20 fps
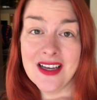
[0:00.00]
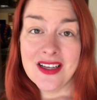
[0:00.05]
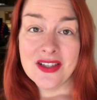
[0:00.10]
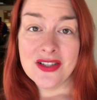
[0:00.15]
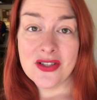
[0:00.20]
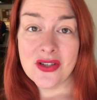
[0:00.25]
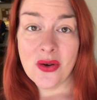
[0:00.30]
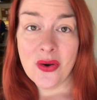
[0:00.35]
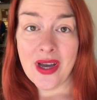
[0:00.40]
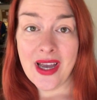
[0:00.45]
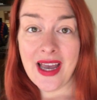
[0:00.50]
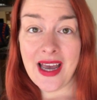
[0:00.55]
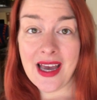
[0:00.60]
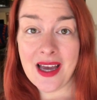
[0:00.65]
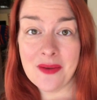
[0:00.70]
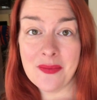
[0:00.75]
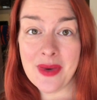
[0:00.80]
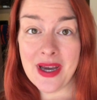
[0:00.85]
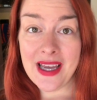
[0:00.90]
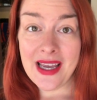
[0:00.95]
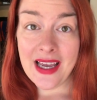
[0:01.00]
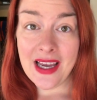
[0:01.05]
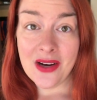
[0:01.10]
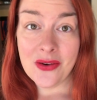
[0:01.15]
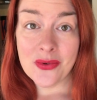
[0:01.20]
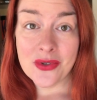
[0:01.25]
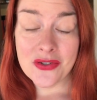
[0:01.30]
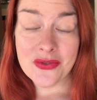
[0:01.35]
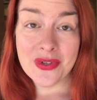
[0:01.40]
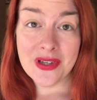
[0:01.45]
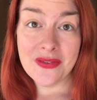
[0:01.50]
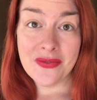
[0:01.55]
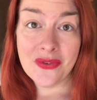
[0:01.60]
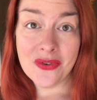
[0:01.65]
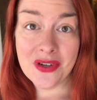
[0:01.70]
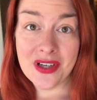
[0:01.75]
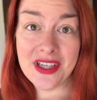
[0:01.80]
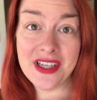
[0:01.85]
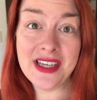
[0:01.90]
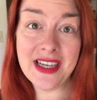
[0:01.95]
So I had my egg
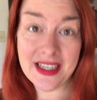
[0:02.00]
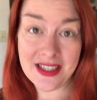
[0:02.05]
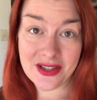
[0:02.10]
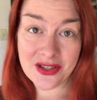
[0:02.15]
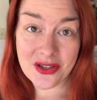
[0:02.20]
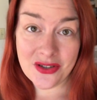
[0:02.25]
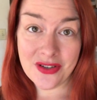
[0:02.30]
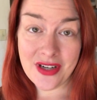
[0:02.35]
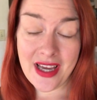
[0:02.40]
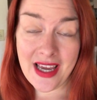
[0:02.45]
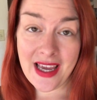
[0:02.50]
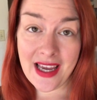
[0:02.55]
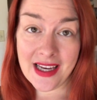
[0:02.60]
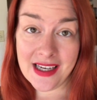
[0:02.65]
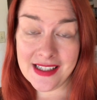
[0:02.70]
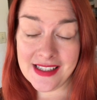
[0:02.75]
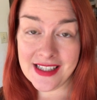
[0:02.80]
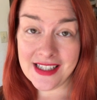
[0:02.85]
retrieval yesterday.